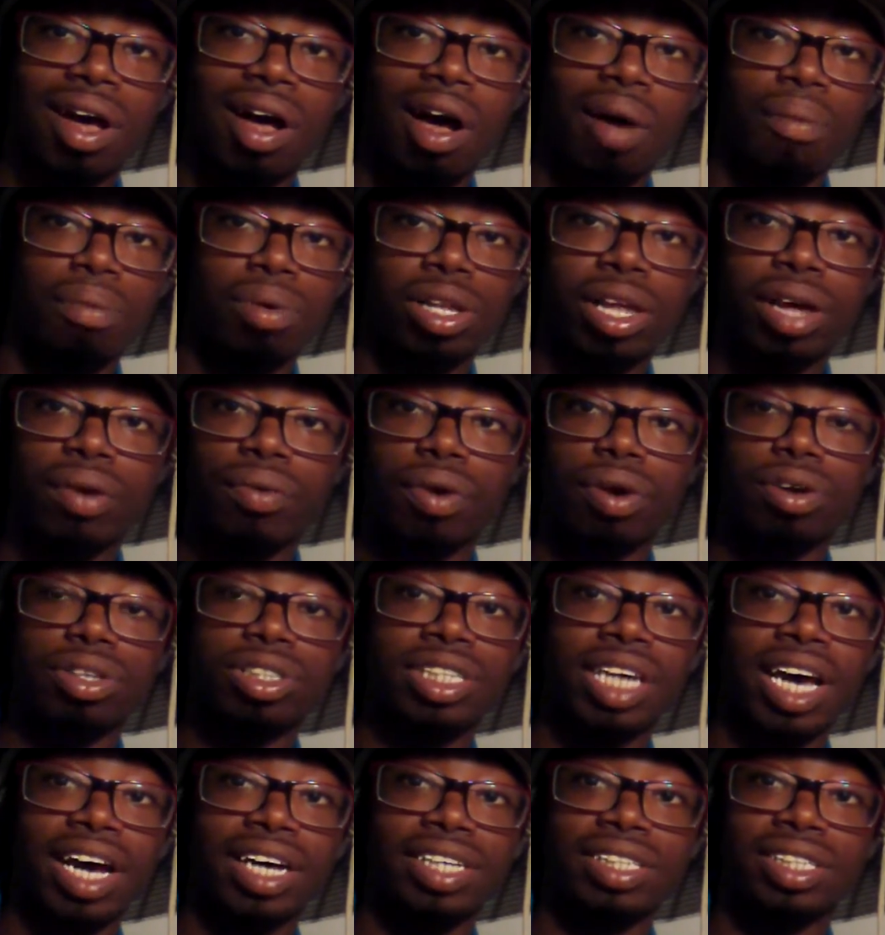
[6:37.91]
Um, Glen
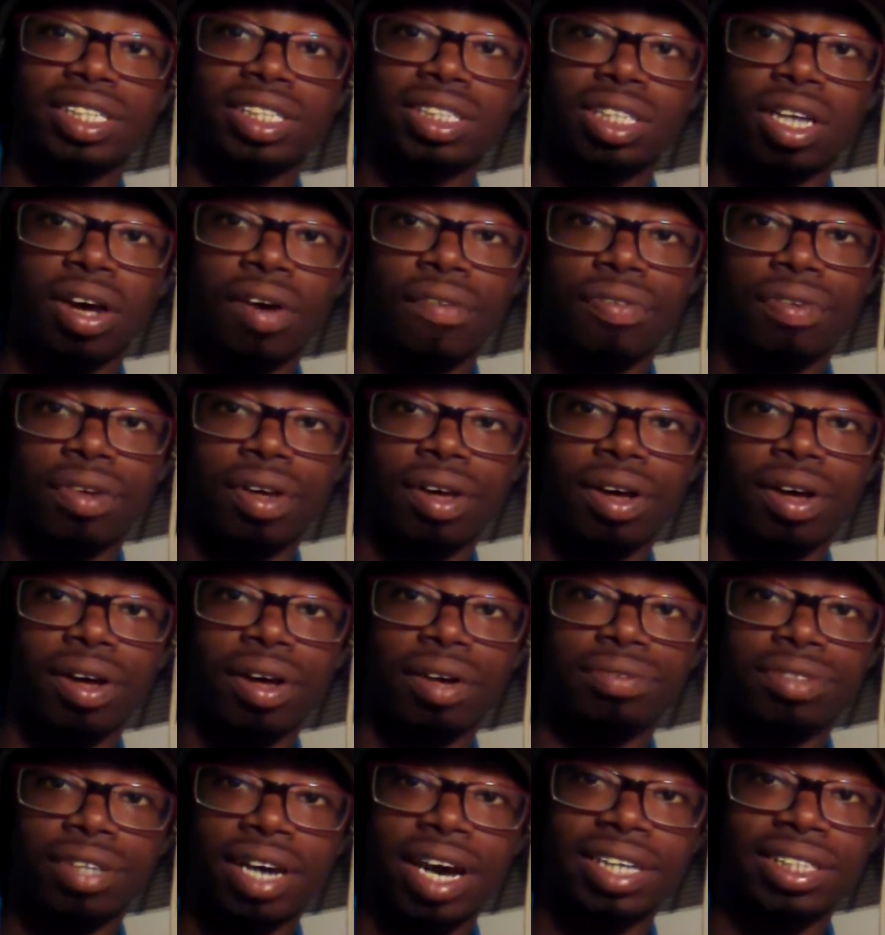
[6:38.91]
Rose, Texas, of
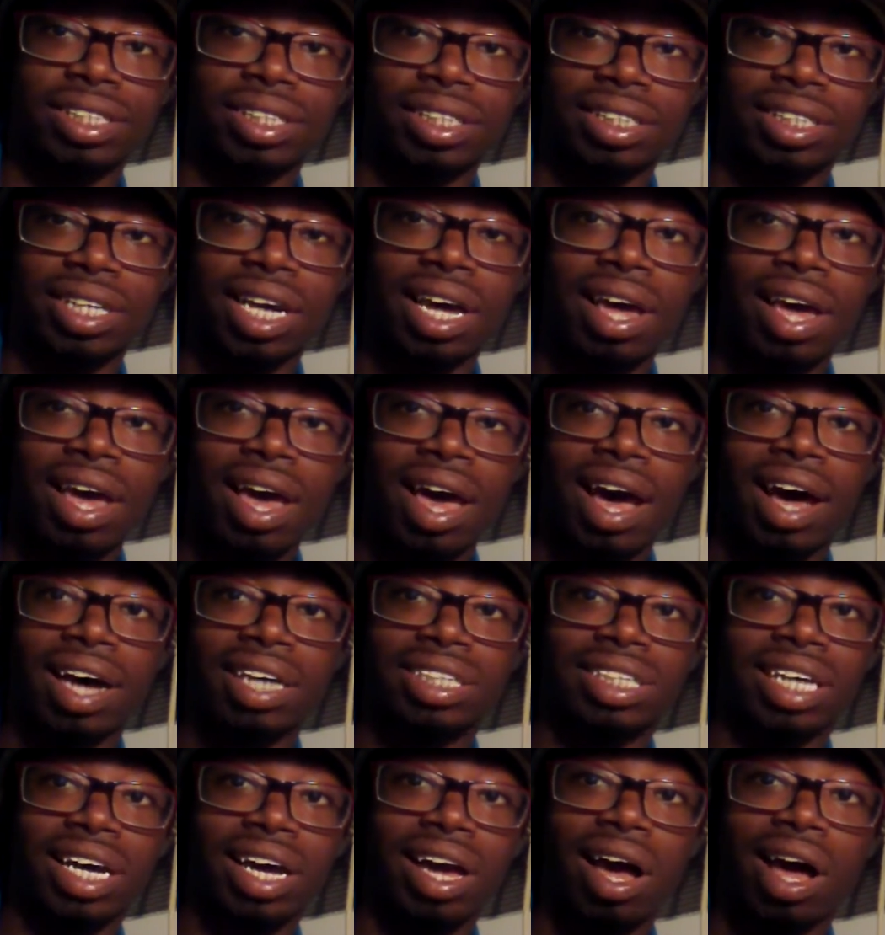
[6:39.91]
the of Texas,
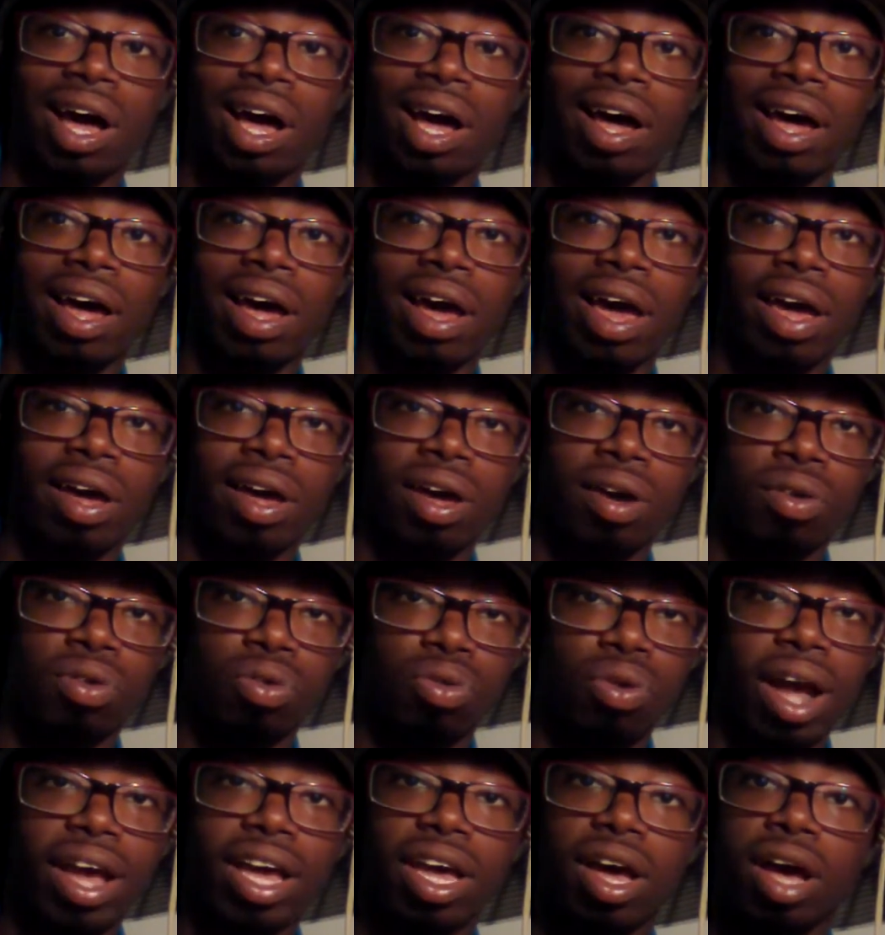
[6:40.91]
has a, uh, a,
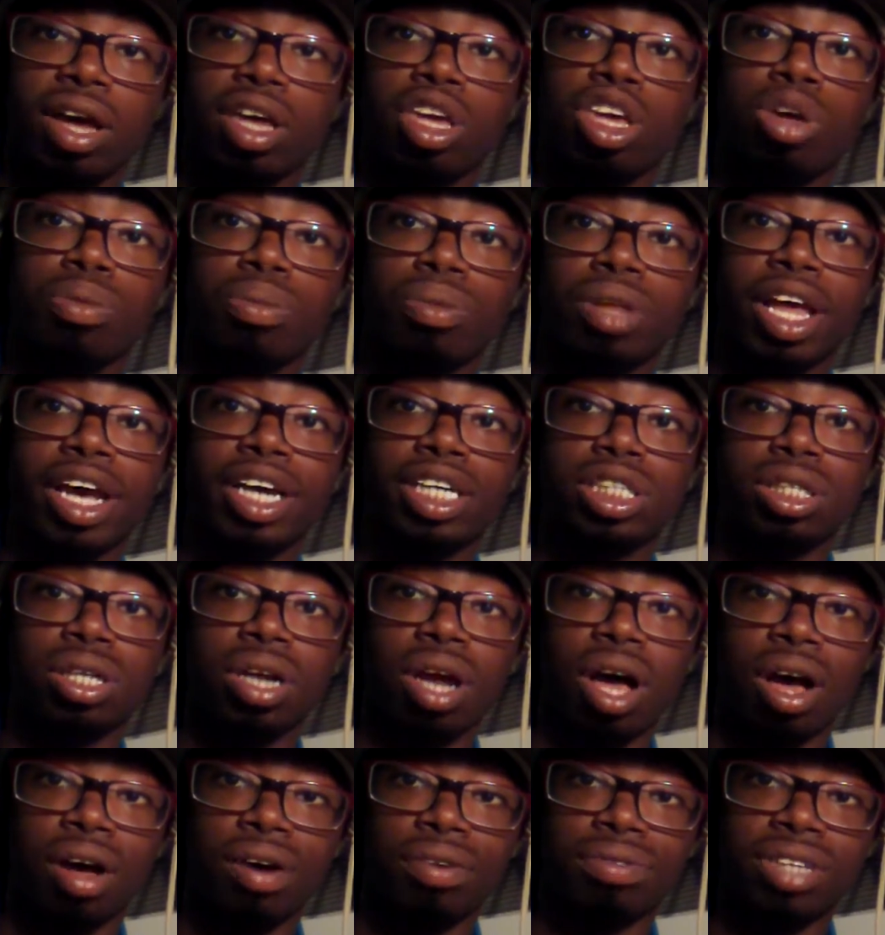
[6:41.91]
great
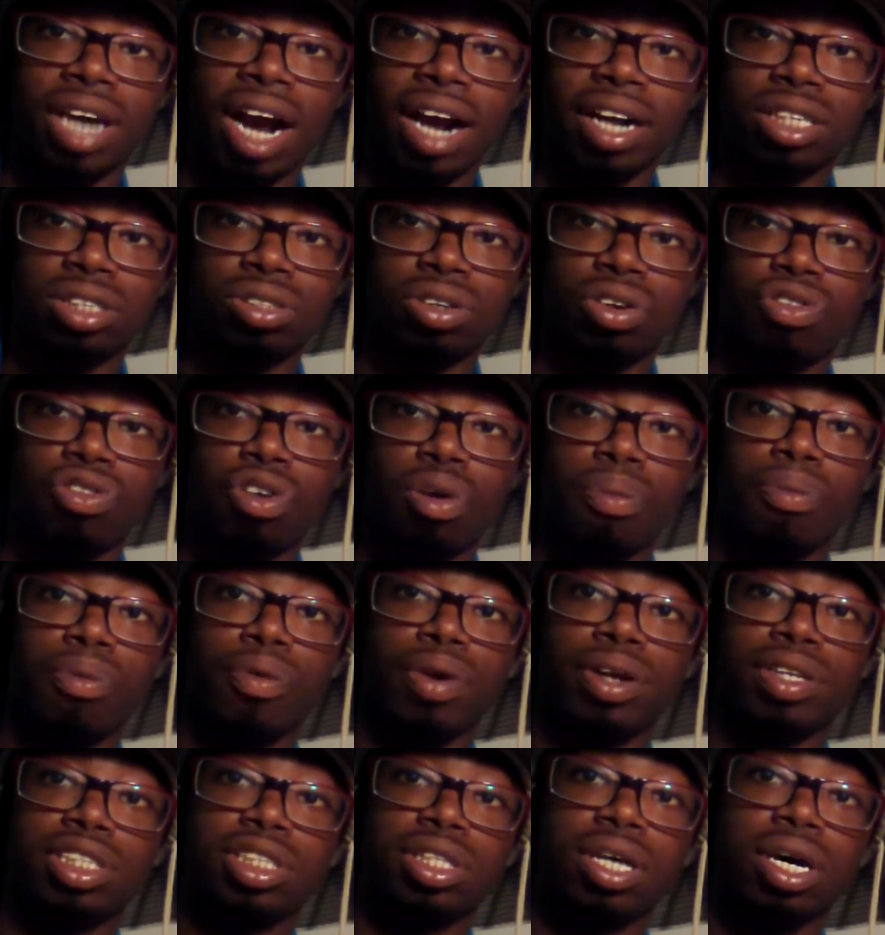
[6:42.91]
accumulation of dinosaur
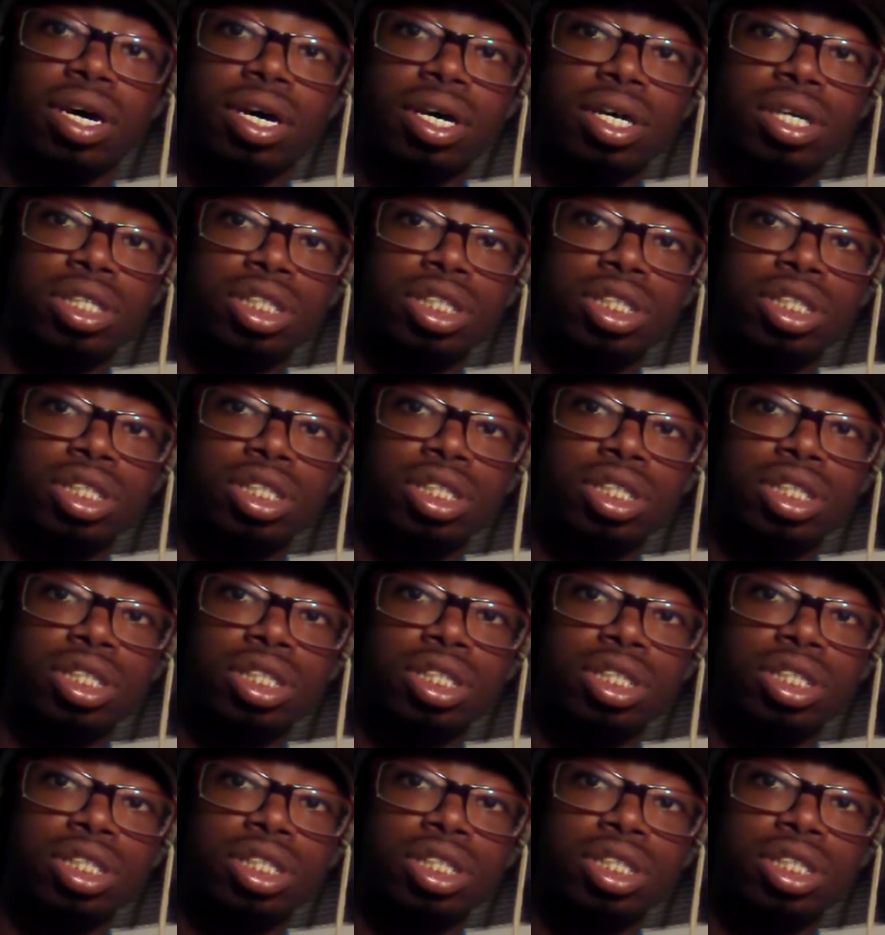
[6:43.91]
footprints.